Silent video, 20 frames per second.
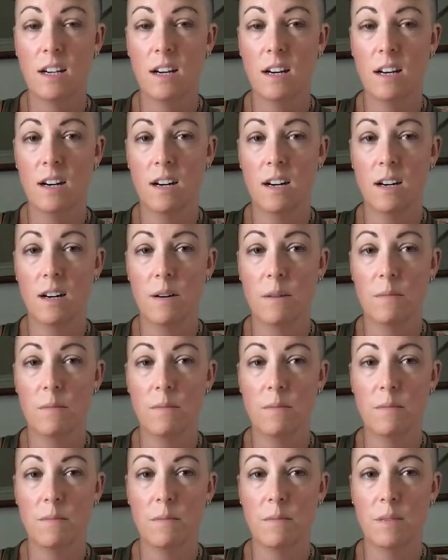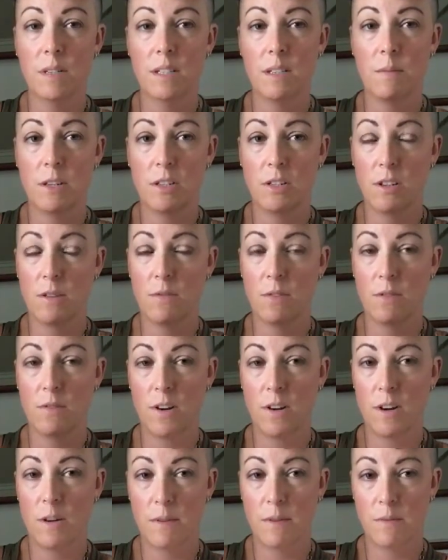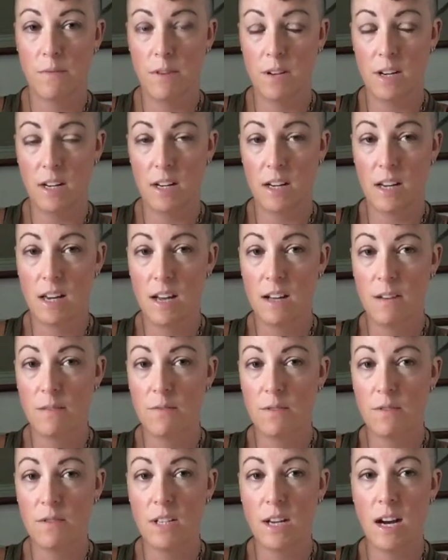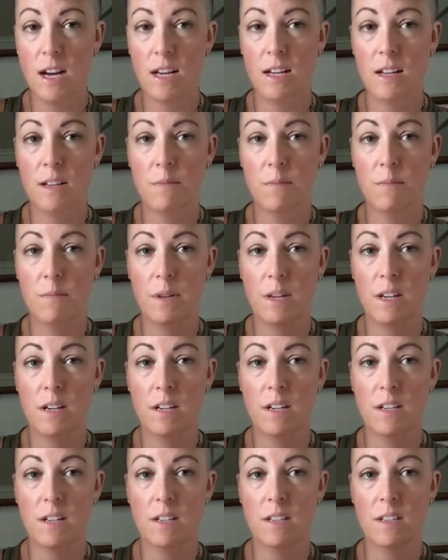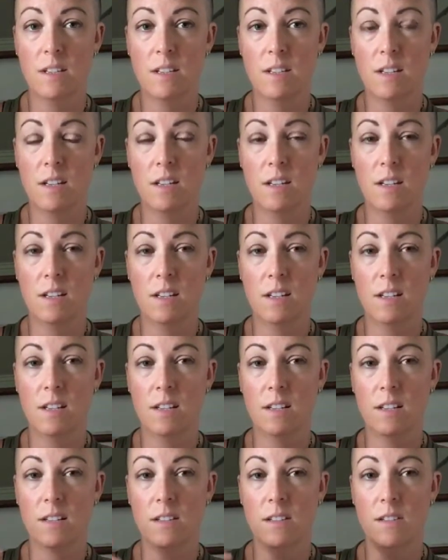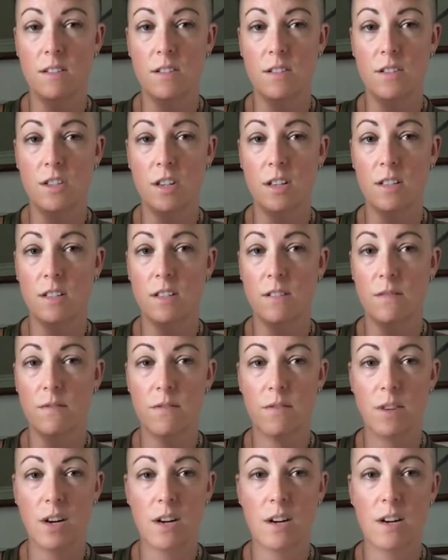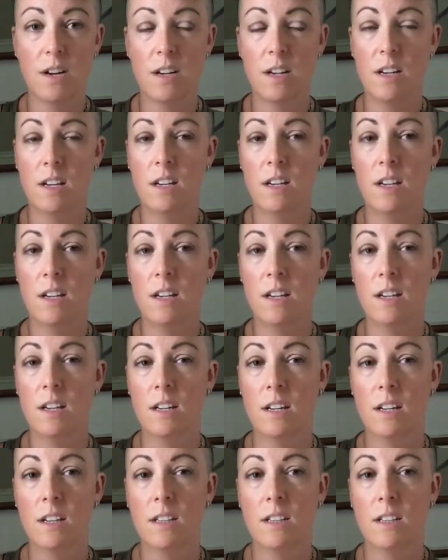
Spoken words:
especially if you've already been feeding a canned food diet, because it is just very,